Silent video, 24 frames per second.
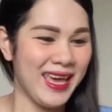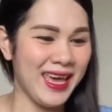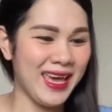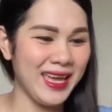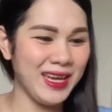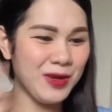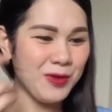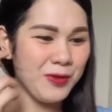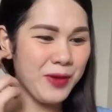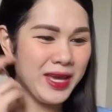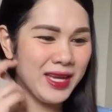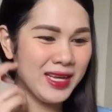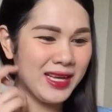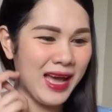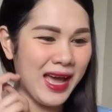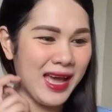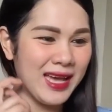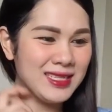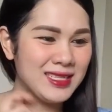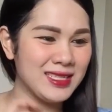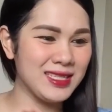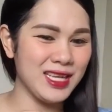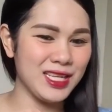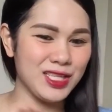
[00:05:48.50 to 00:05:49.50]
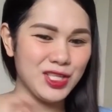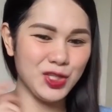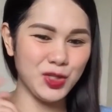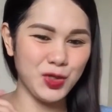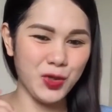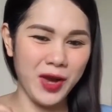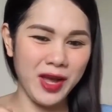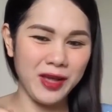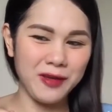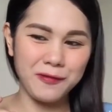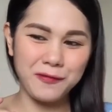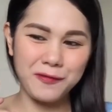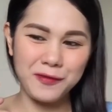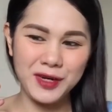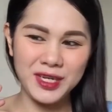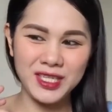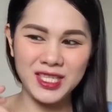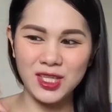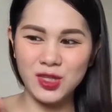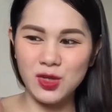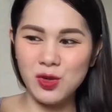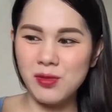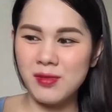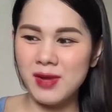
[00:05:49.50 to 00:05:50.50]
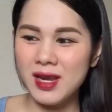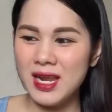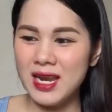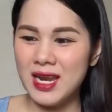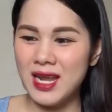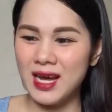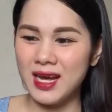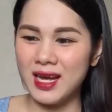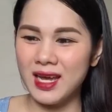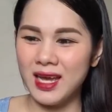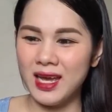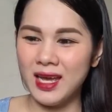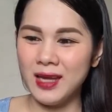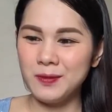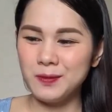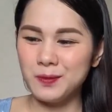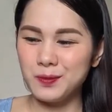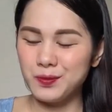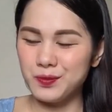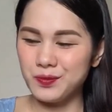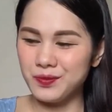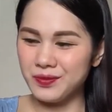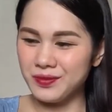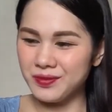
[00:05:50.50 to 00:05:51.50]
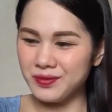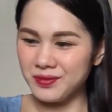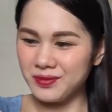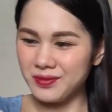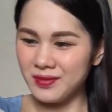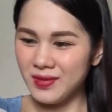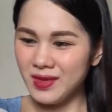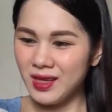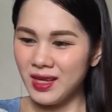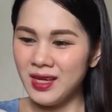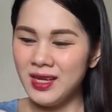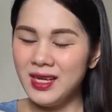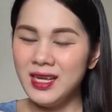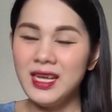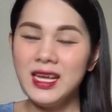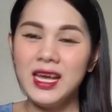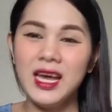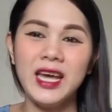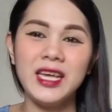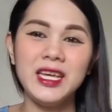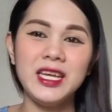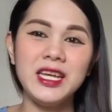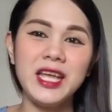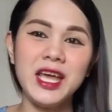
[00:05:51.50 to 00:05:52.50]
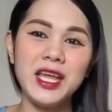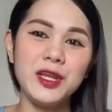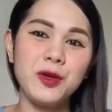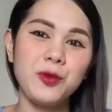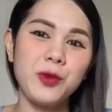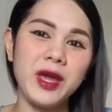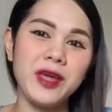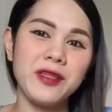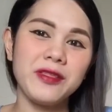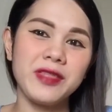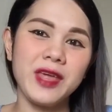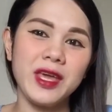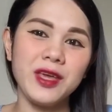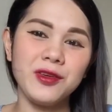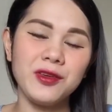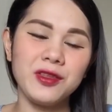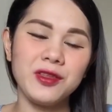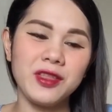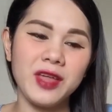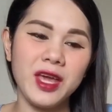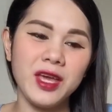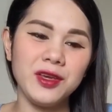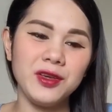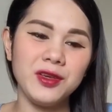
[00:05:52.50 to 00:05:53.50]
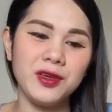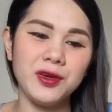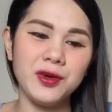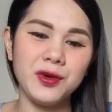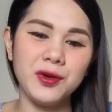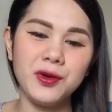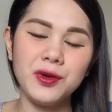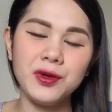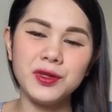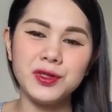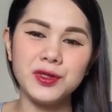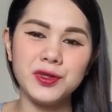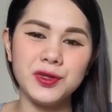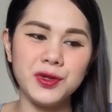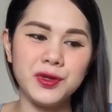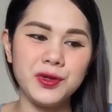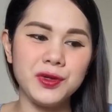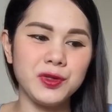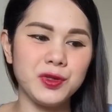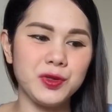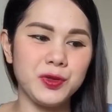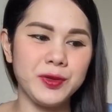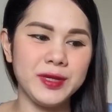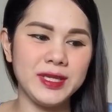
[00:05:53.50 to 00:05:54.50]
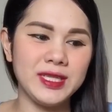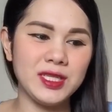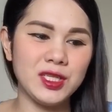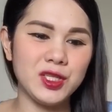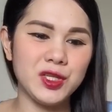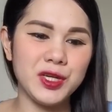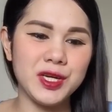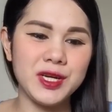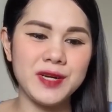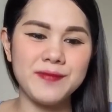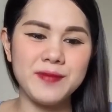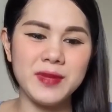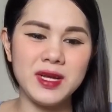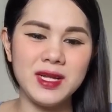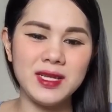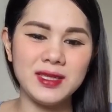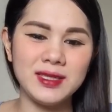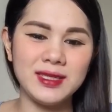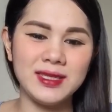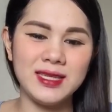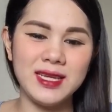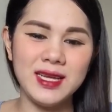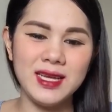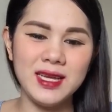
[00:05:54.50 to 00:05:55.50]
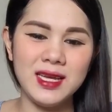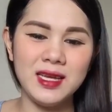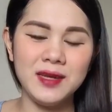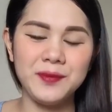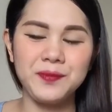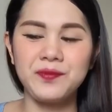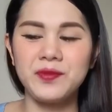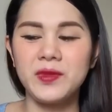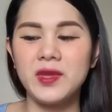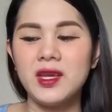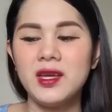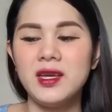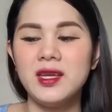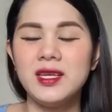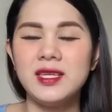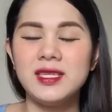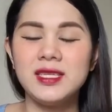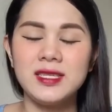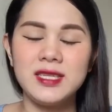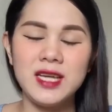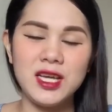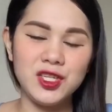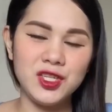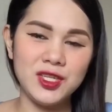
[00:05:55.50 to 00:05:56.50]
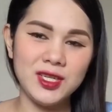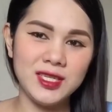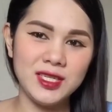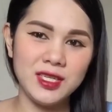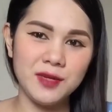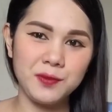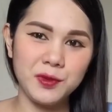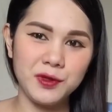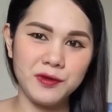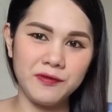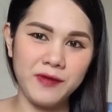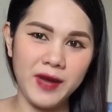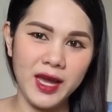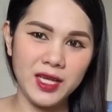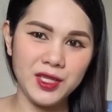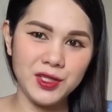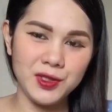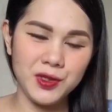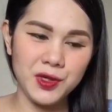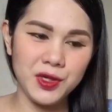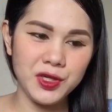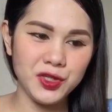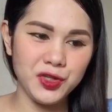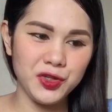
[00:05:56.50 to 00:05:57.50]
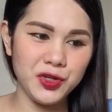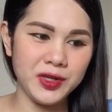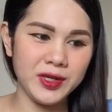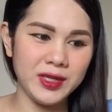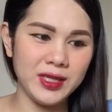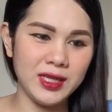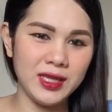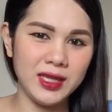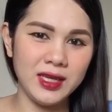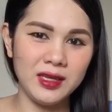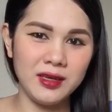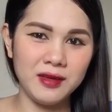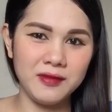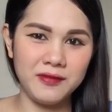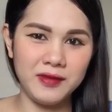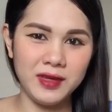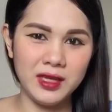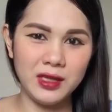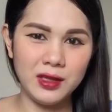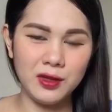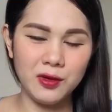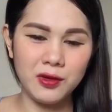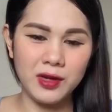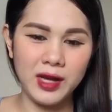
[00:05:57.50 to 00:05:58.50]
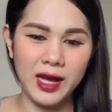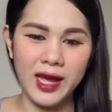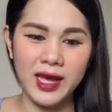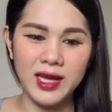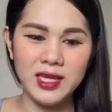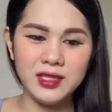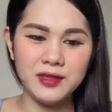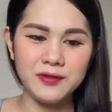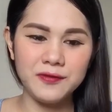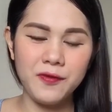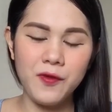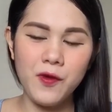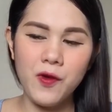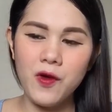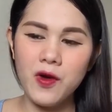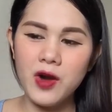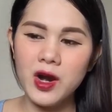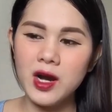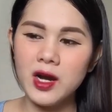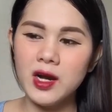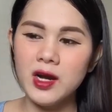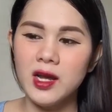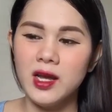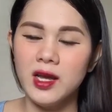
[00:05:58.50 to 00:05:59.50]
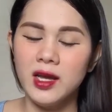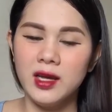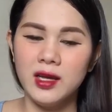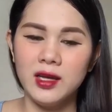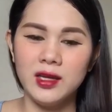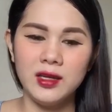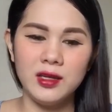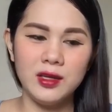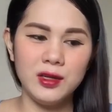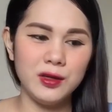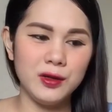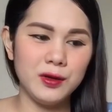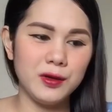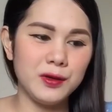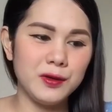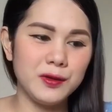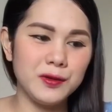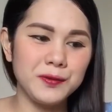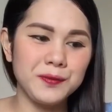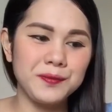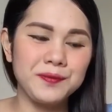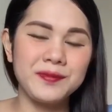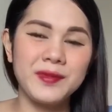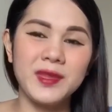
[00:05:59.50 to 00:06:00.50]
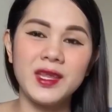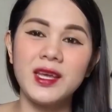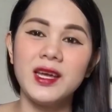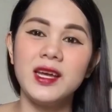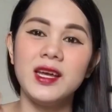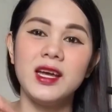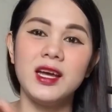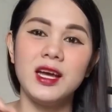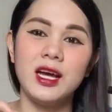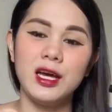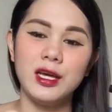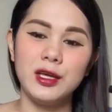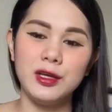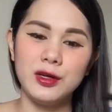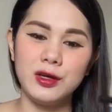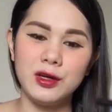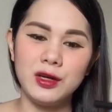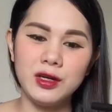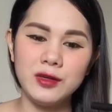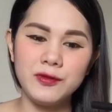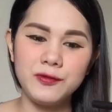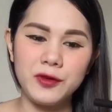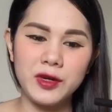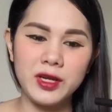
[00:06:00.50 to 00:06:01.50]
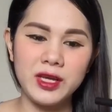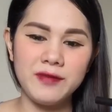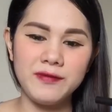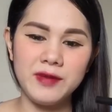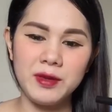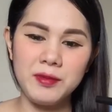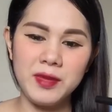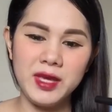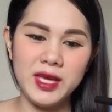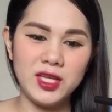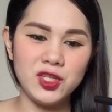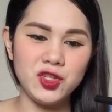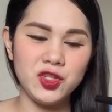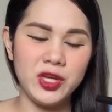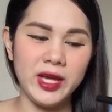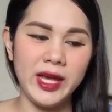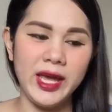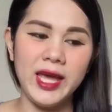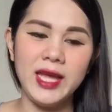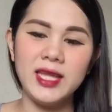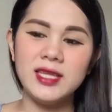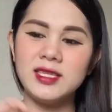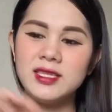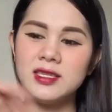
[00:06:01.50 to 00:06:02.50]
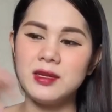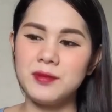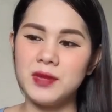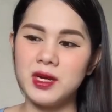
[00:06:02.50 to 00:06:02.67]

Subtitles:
Anyway, guys, let's try first itong malalaki. Ayan, anyway, thank you to Twistea Milktea Station Supervisor, Charliga Villo, guys, for, you know, ayun, for giving me a chance